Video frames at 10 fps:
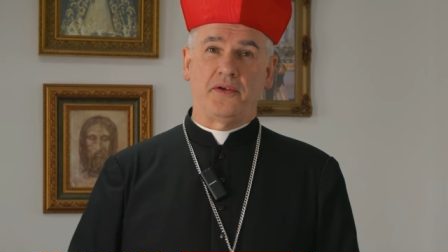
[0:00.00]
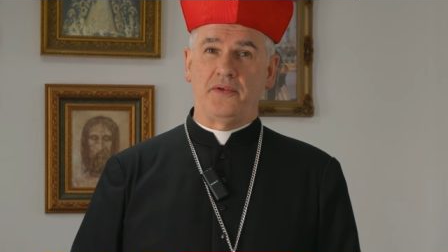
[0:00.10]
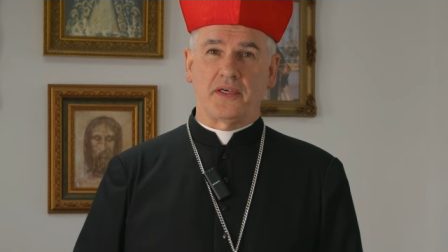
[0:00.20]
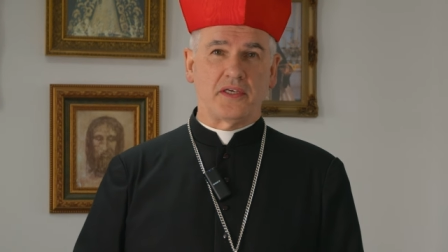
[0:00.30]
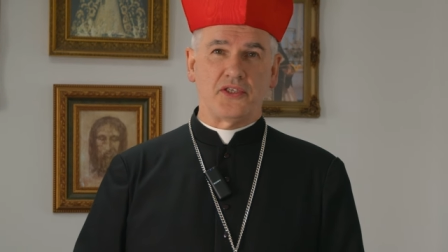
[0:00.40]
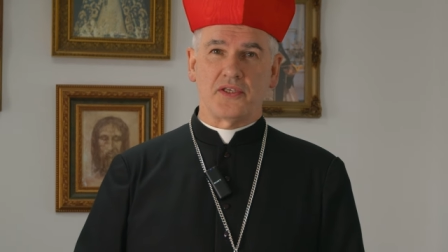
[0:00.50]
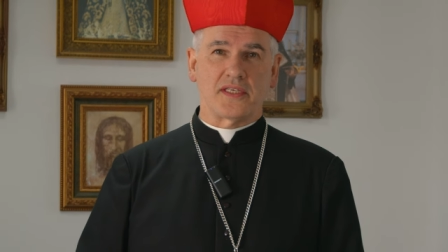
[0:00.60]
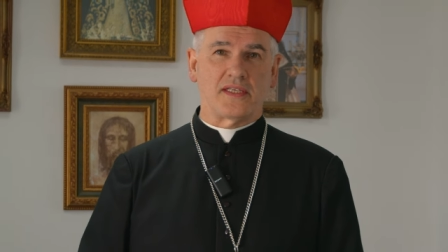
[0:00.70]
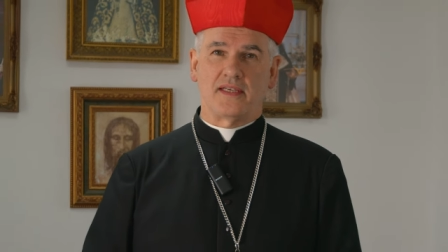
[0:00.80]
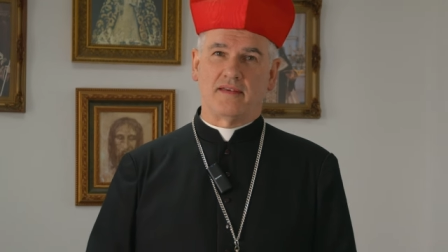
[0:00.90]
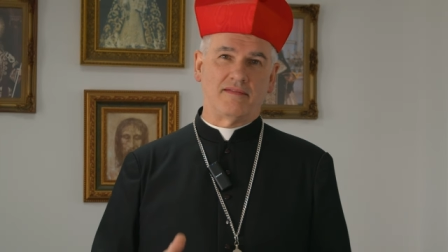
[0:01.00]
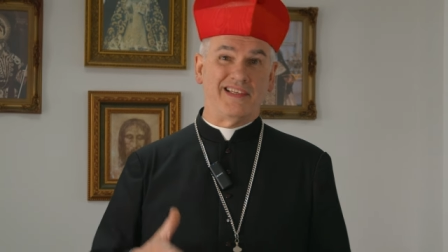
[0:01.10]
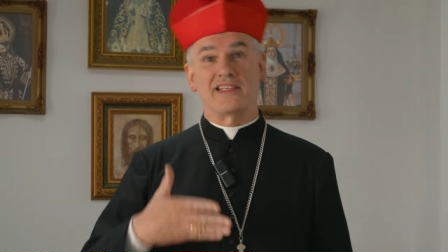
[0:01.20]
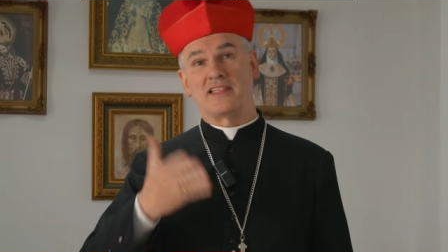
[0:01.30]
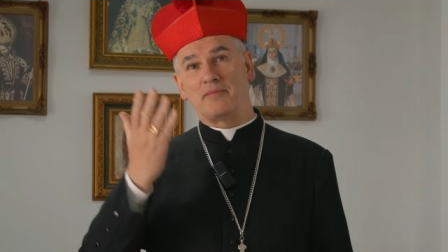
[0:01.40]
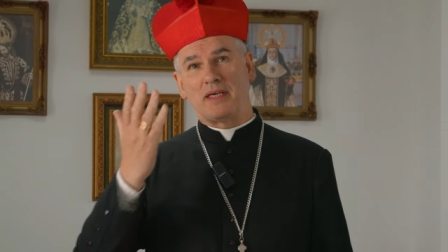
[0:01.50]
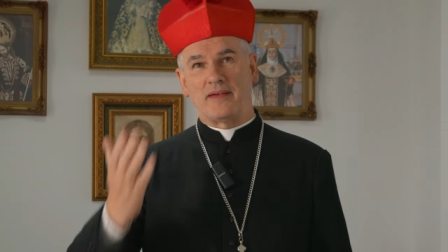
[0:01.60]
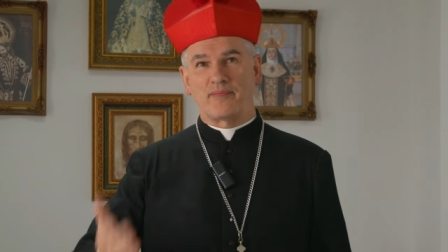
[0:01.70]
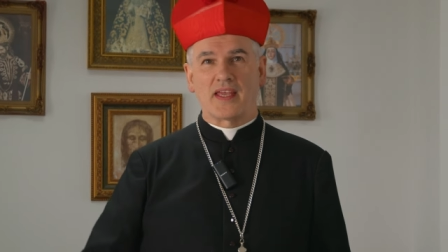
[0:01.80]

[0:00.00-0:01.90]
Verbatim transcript: you can just listen to me.